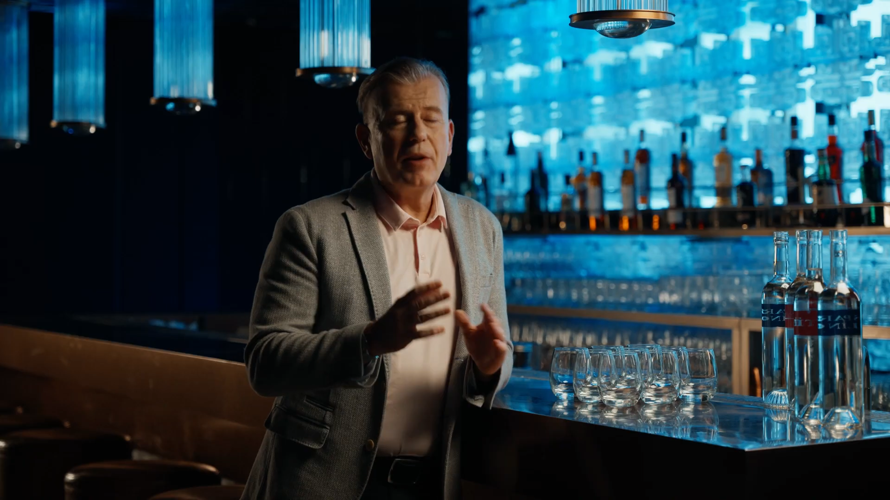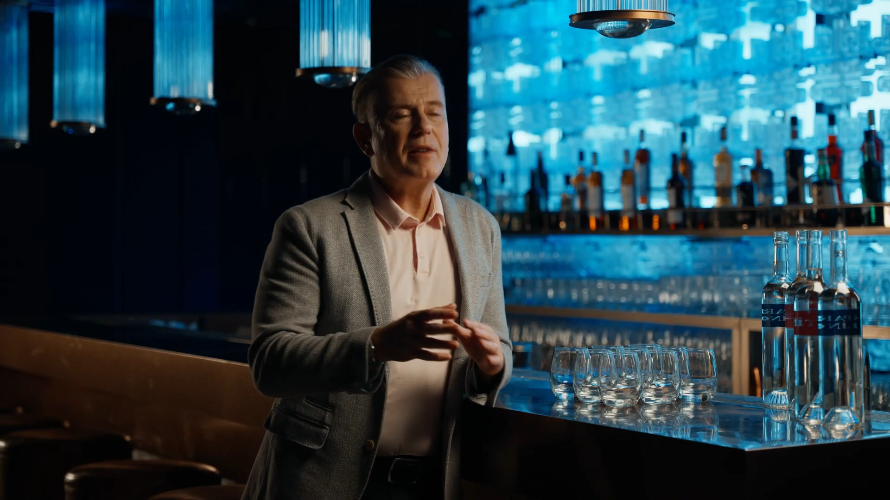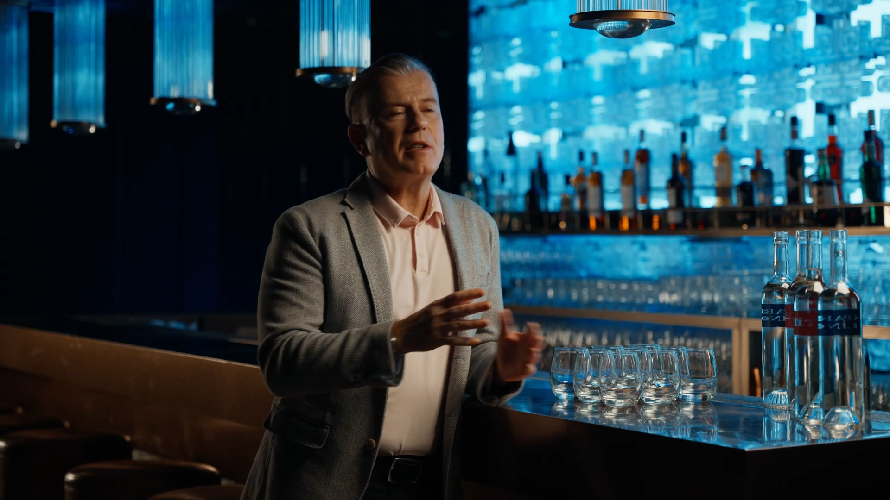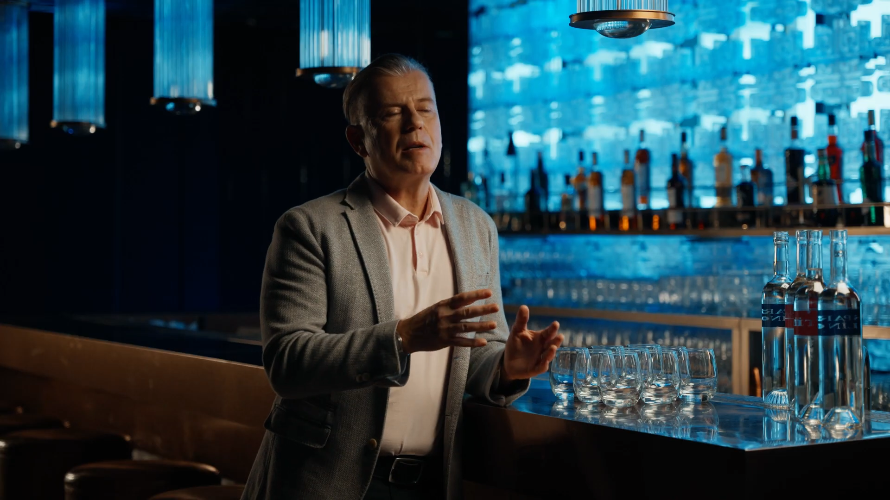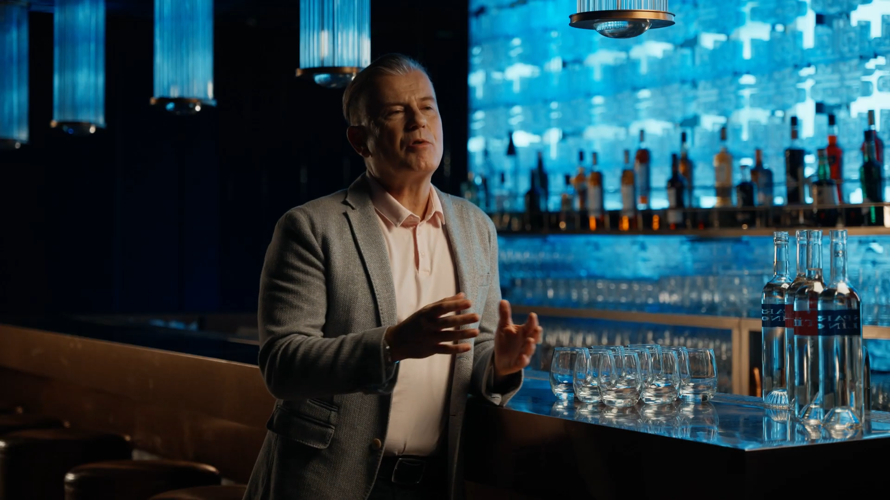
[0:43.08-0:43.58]
of
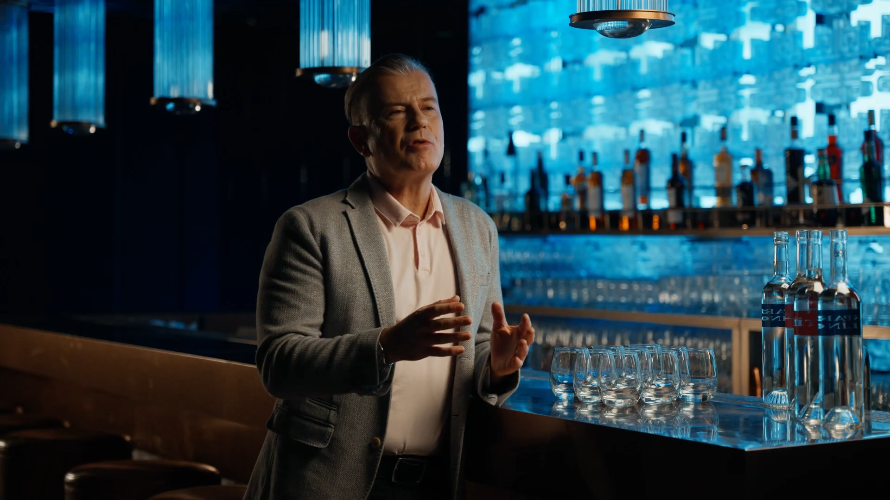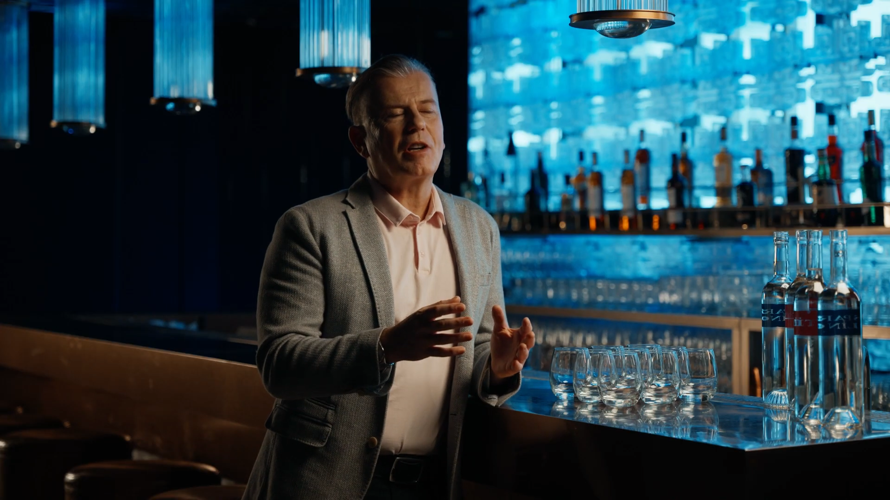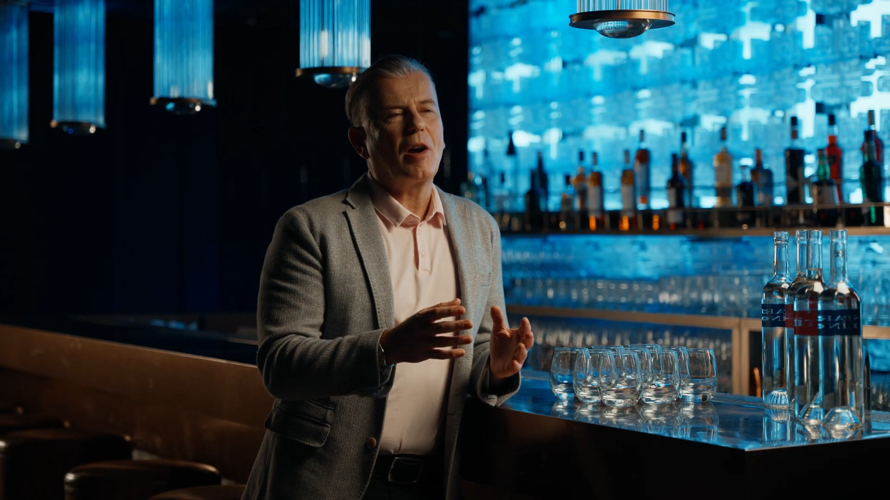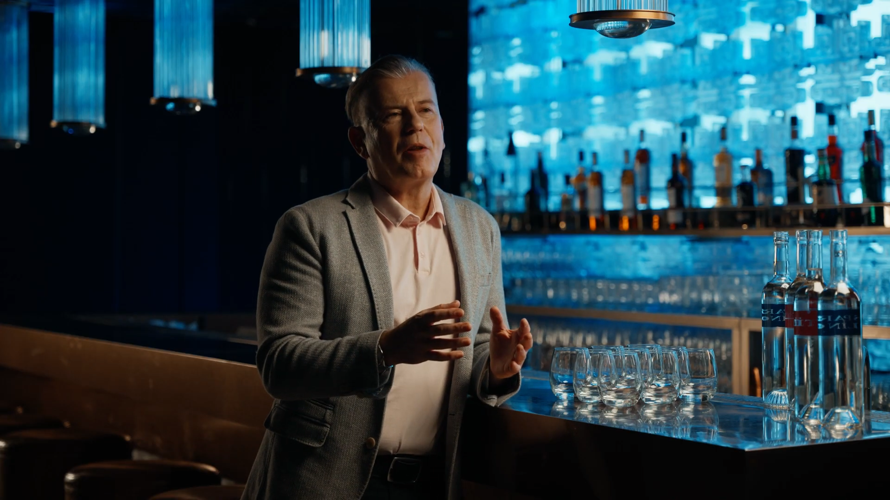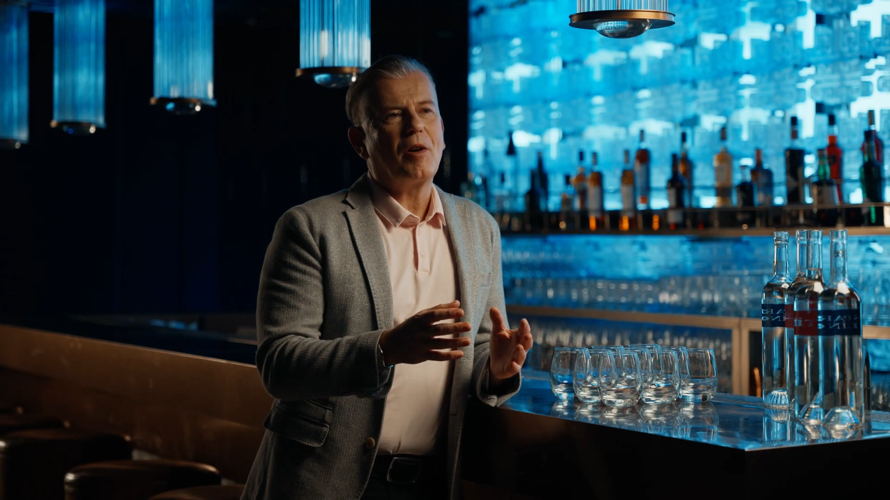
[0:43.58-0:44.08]
these teams used
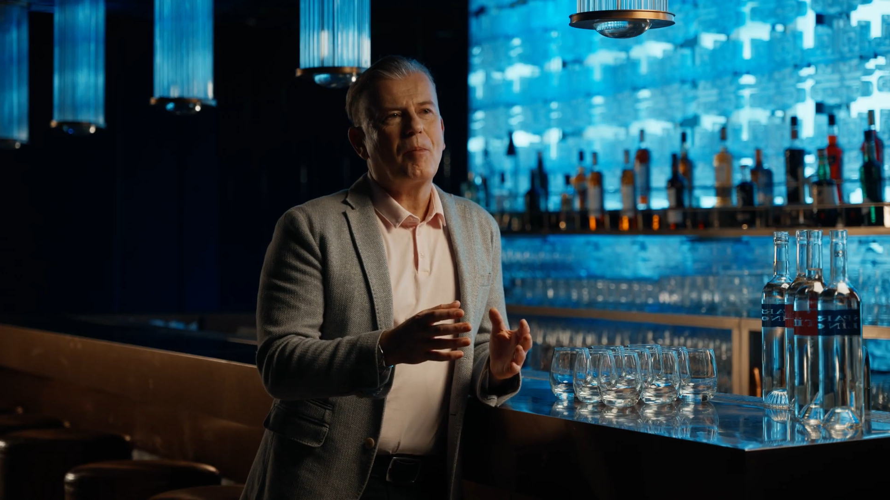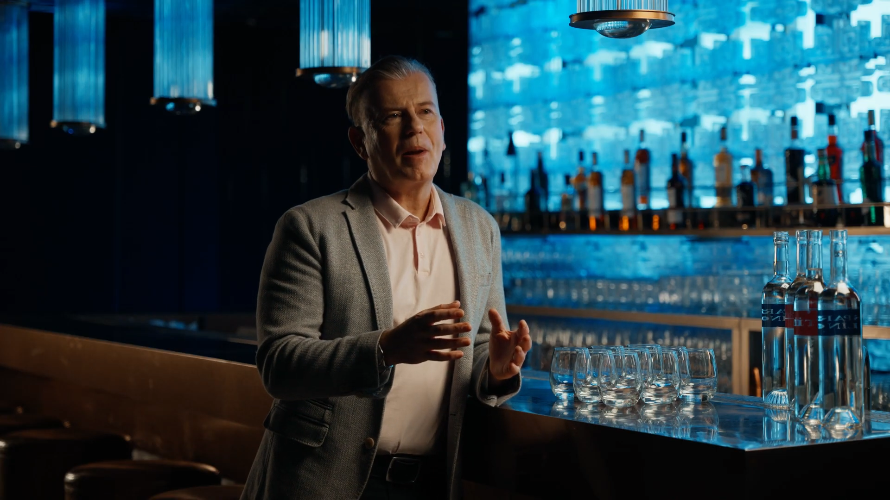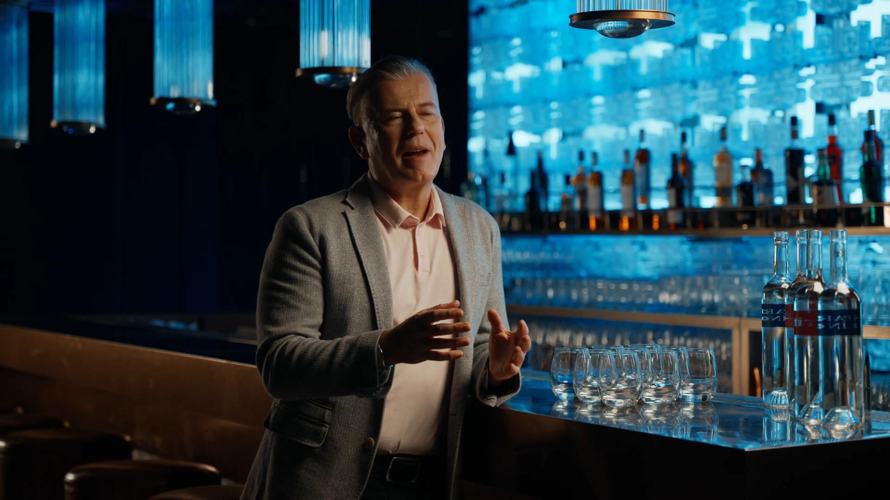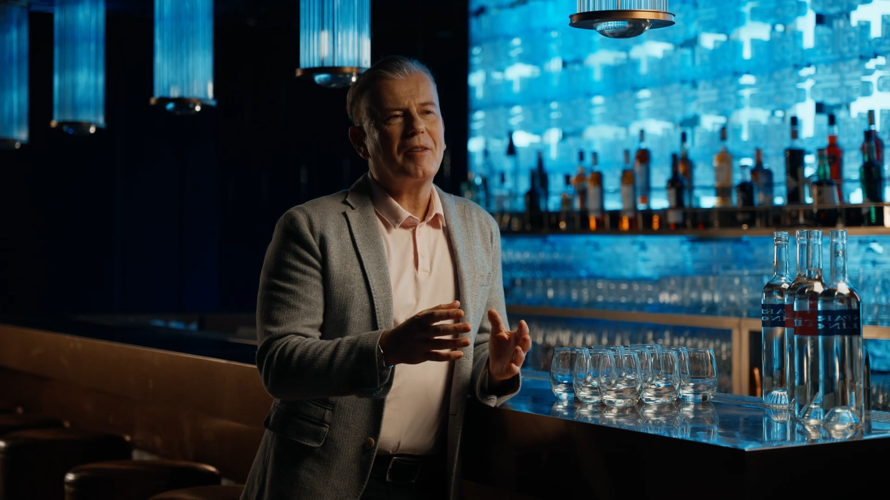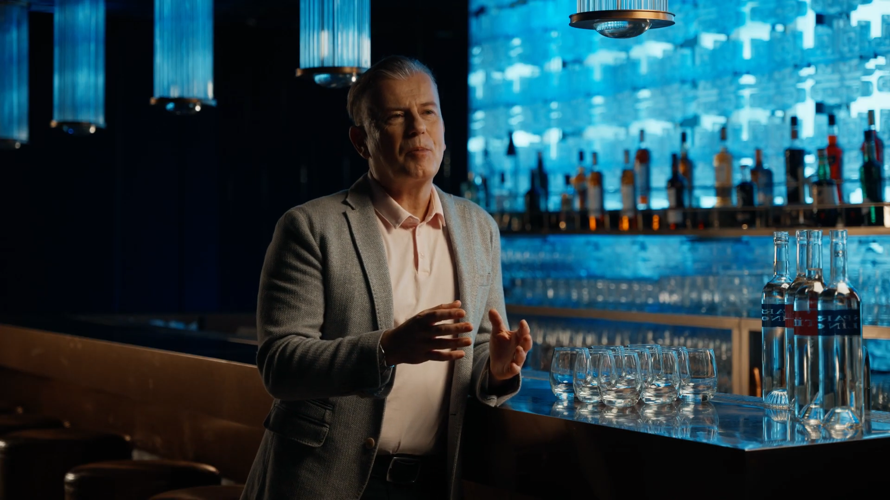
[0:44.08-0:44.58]
to go there and
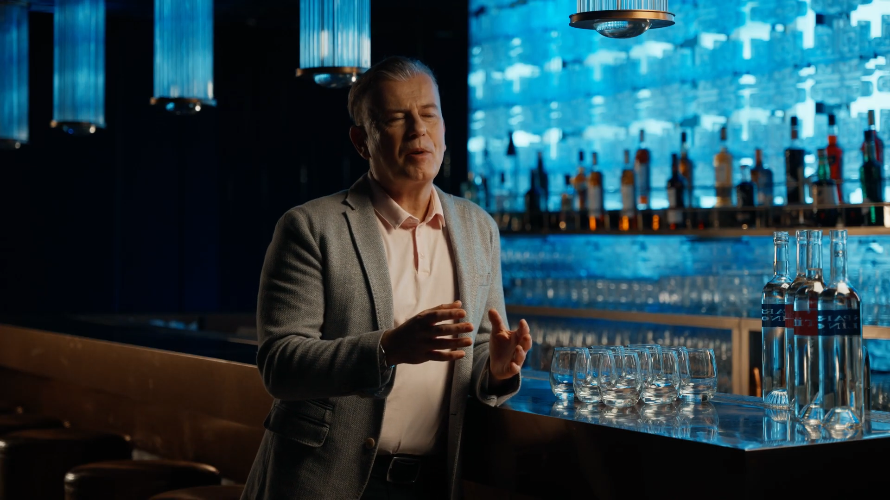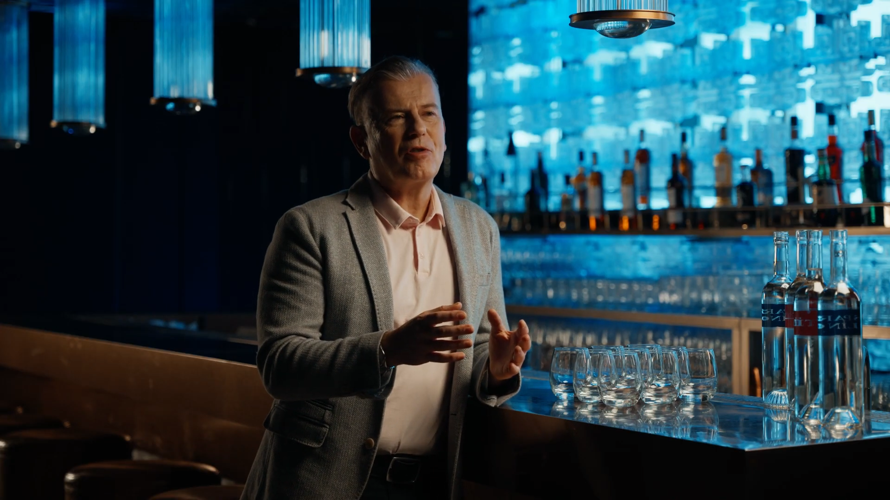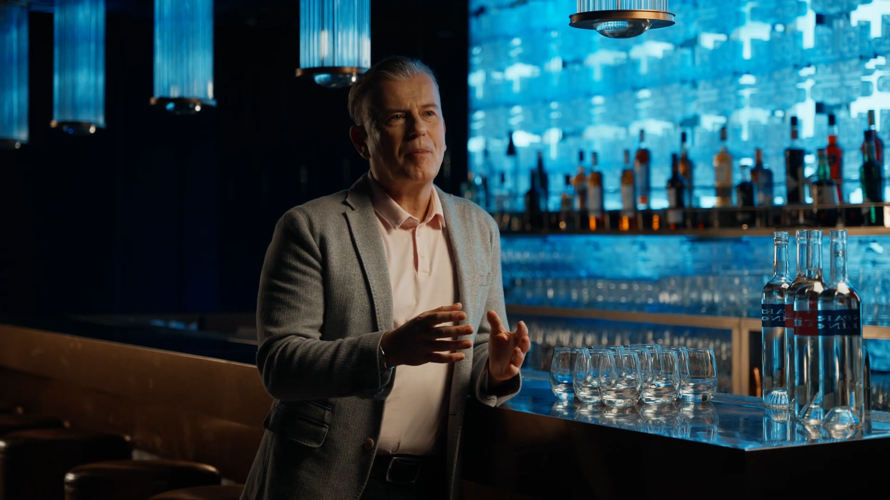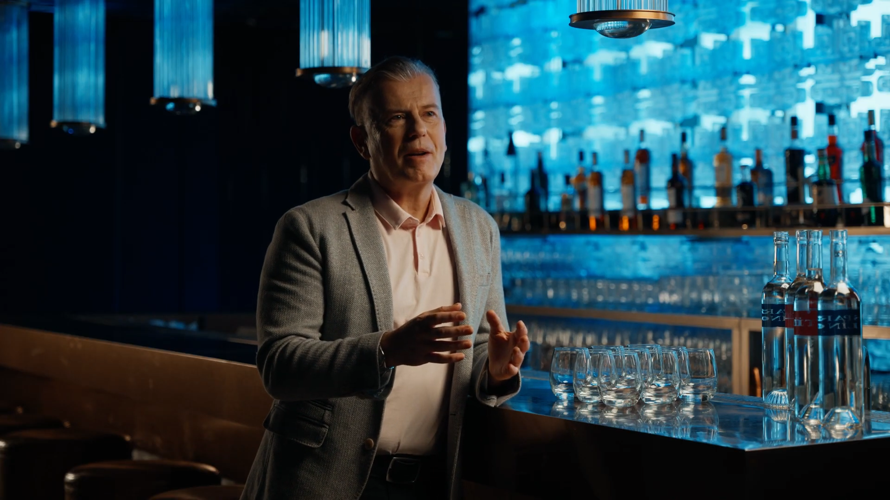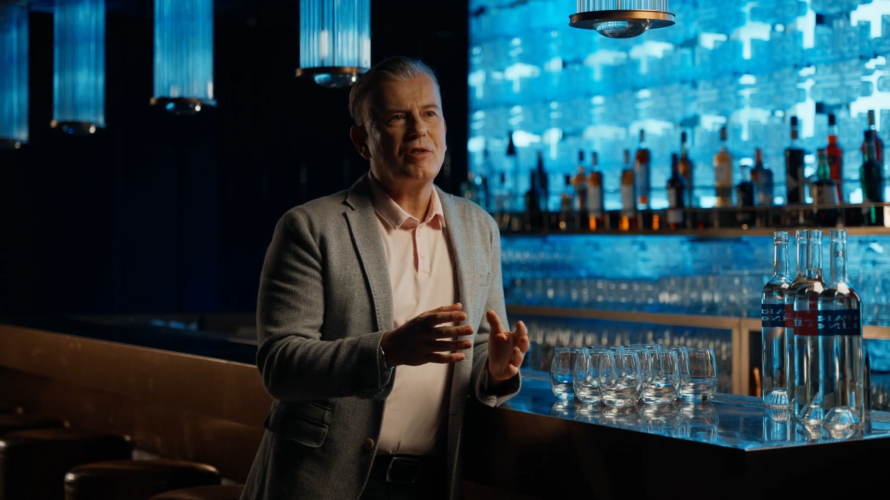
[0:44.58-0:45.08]
play
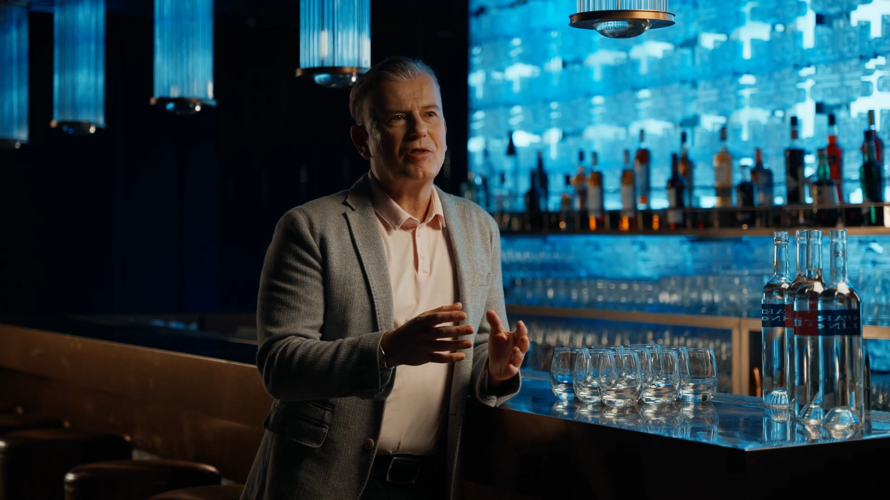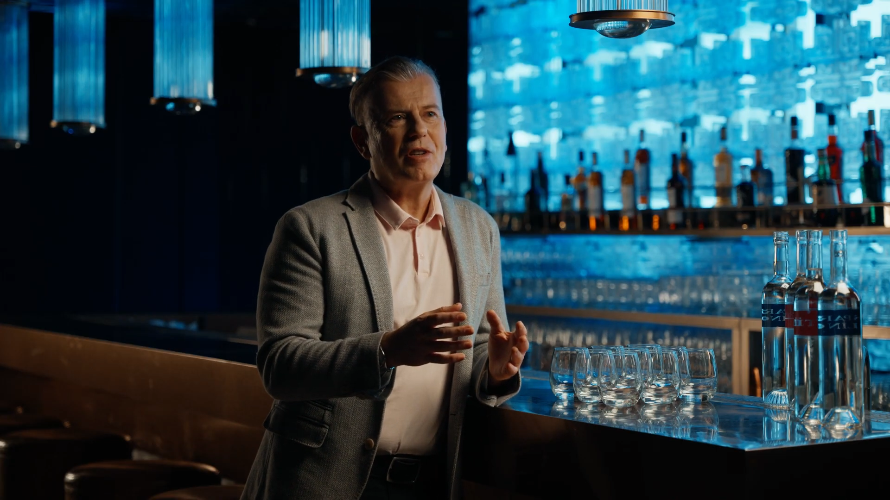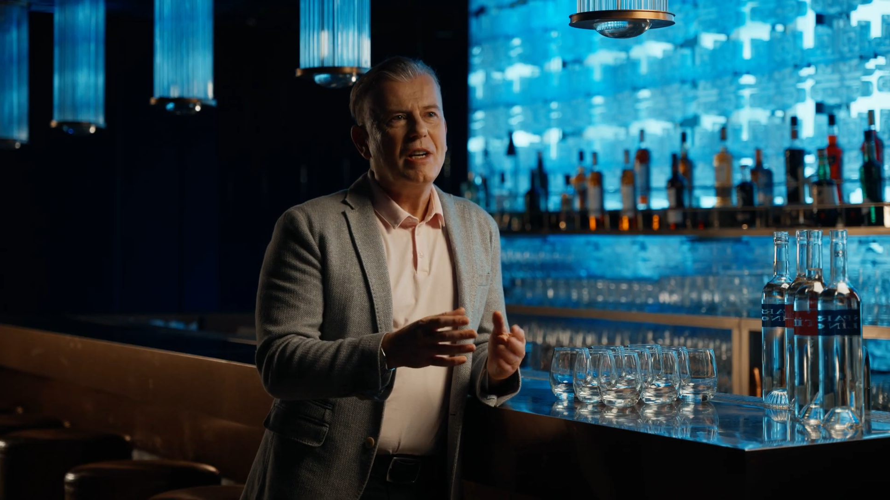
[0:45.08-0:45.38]
exhibition matches.